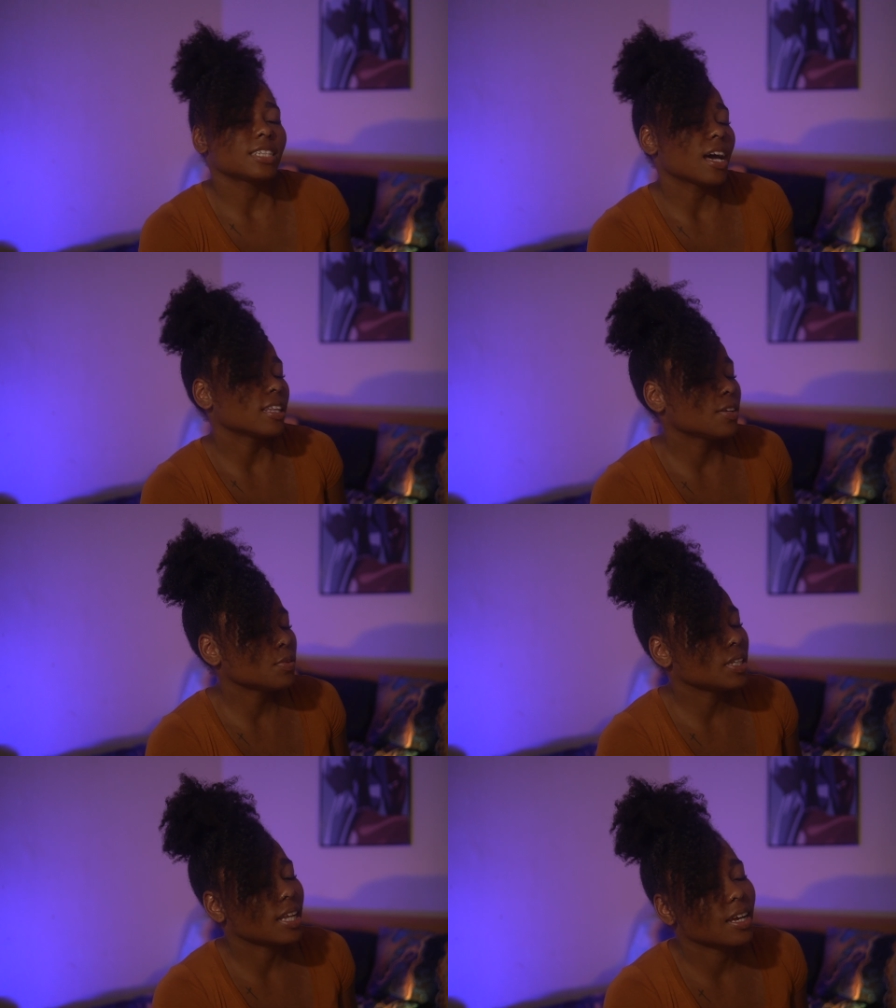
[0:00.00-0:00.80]
child, then
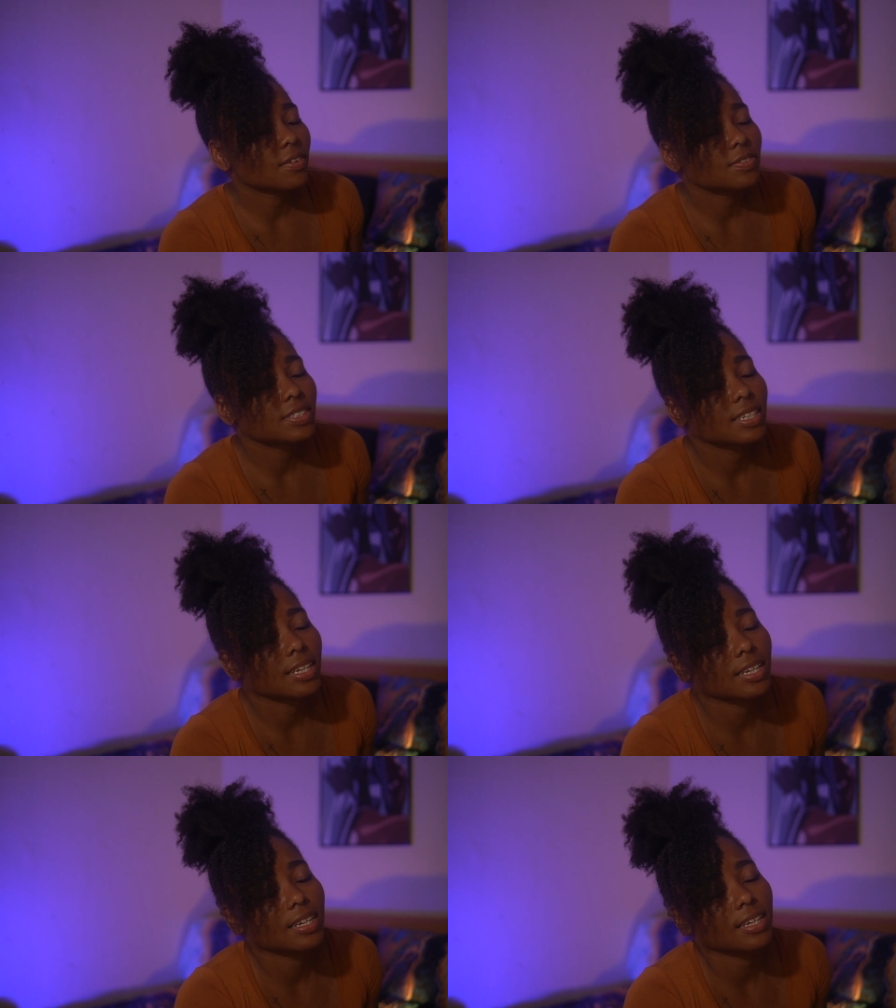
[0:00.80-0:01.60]
we left
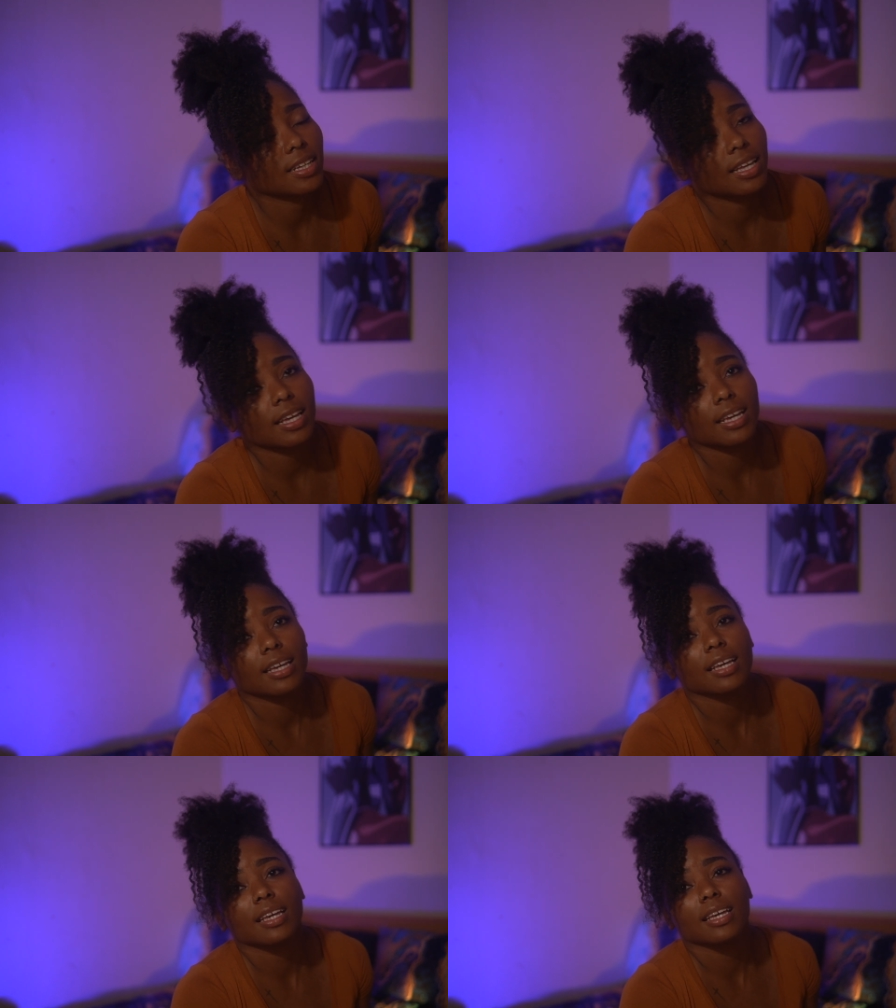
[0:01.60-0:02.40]

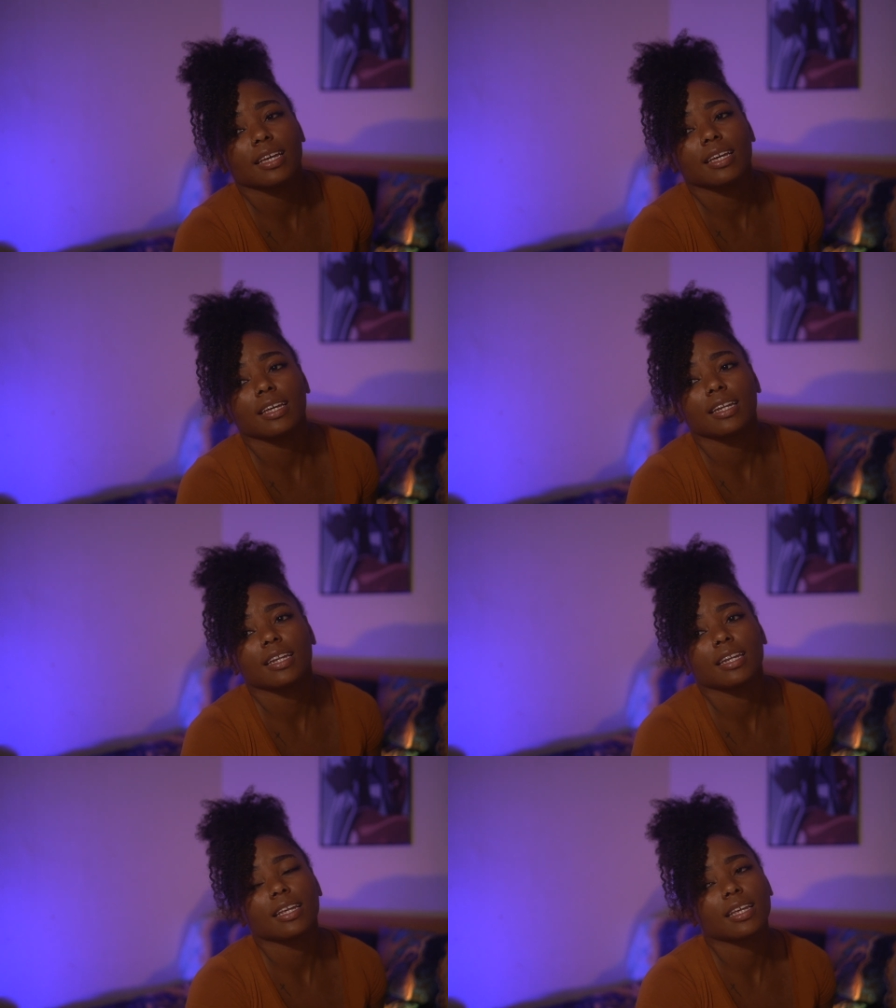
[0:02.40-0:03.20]

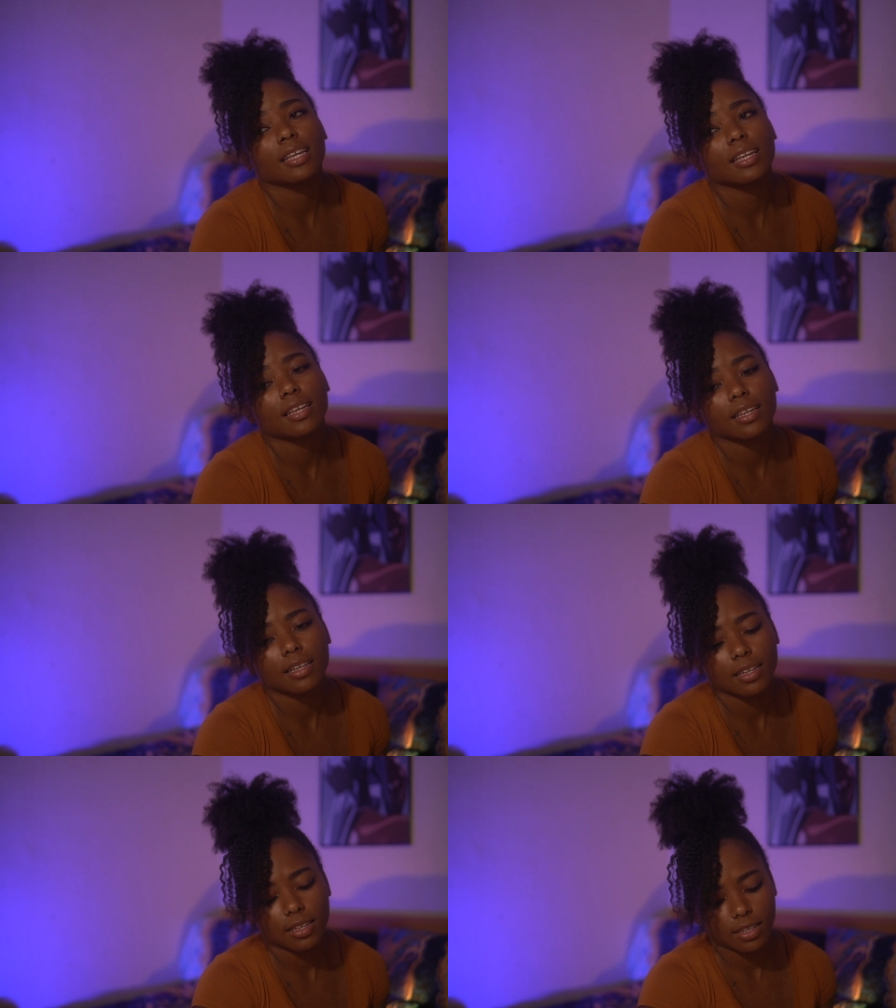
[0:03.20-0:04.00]
and
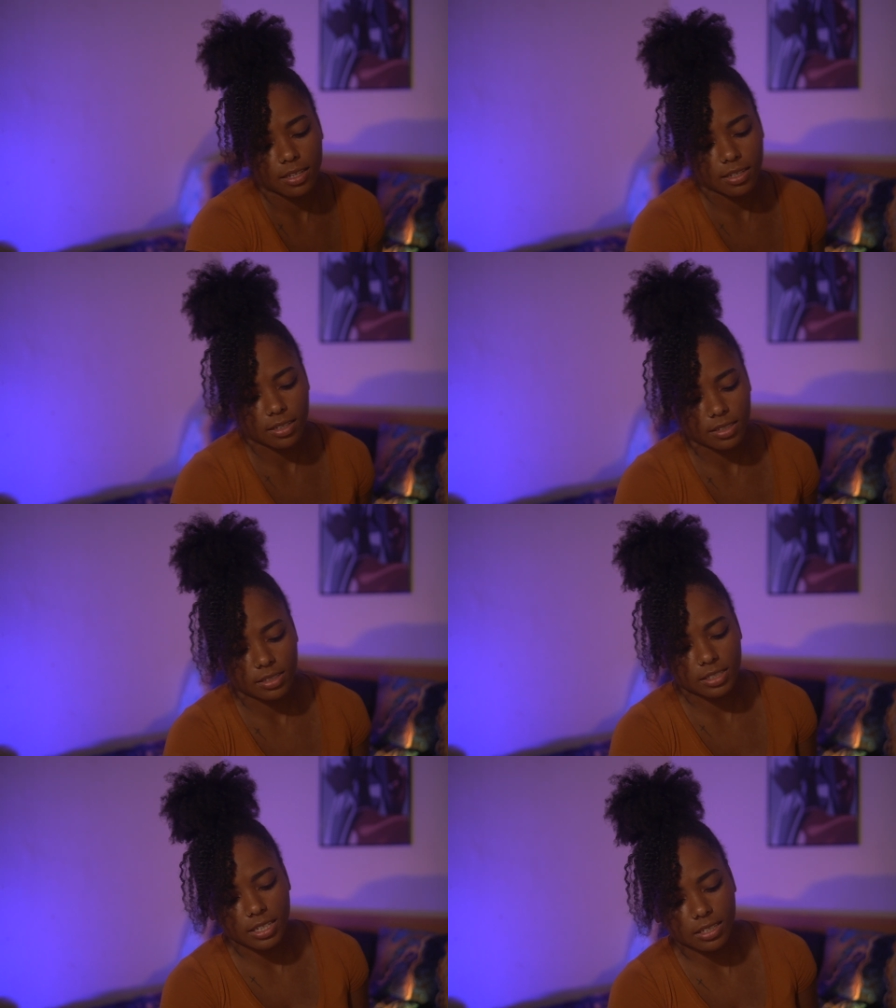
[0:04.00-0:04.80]

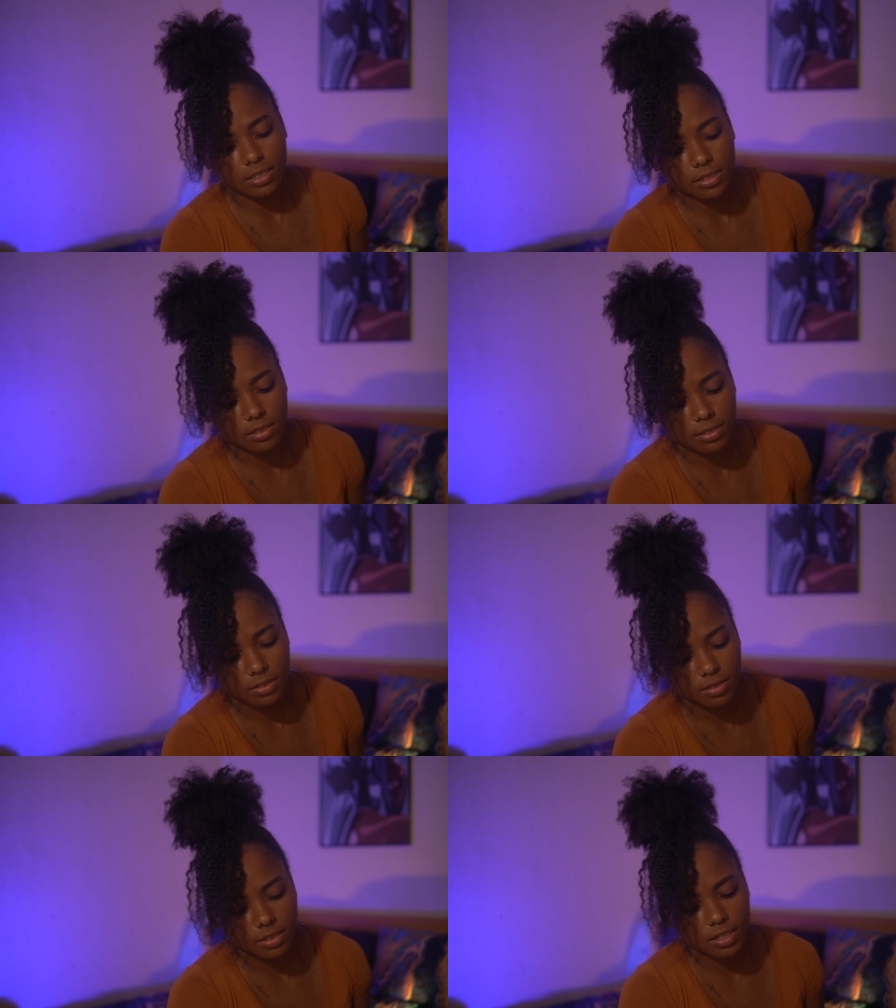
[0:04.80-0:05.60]
Shaggy.
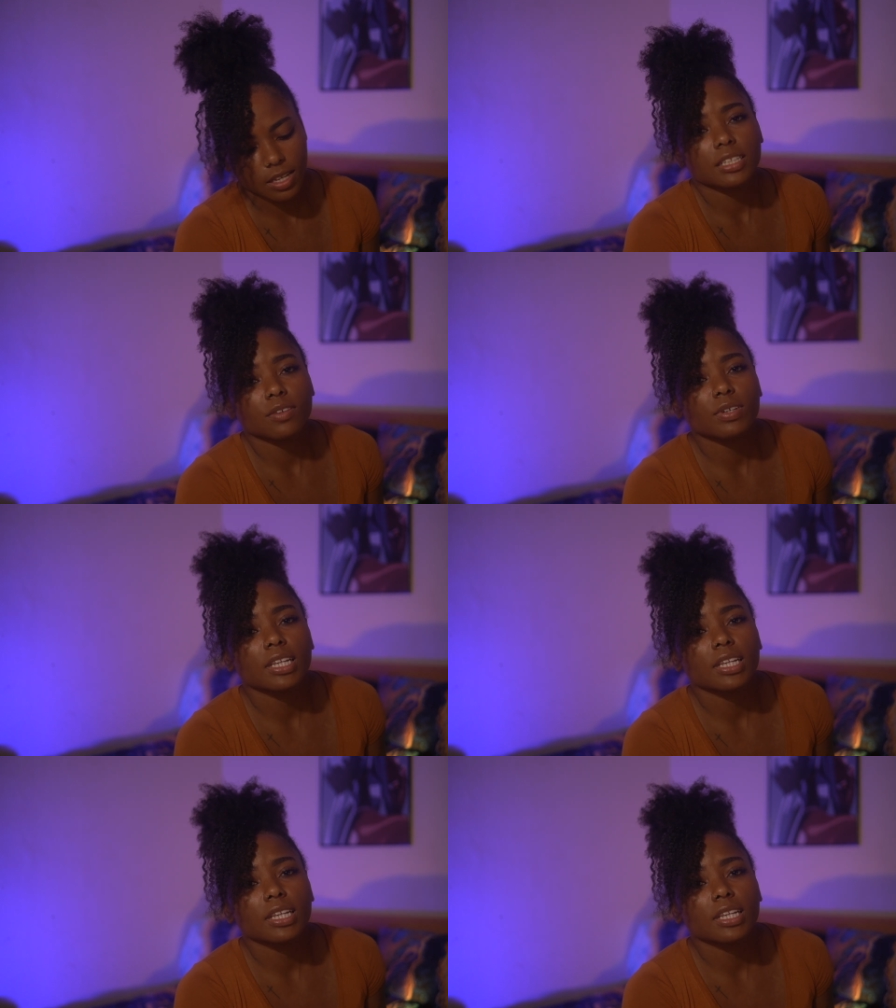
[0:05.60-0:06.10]
Then we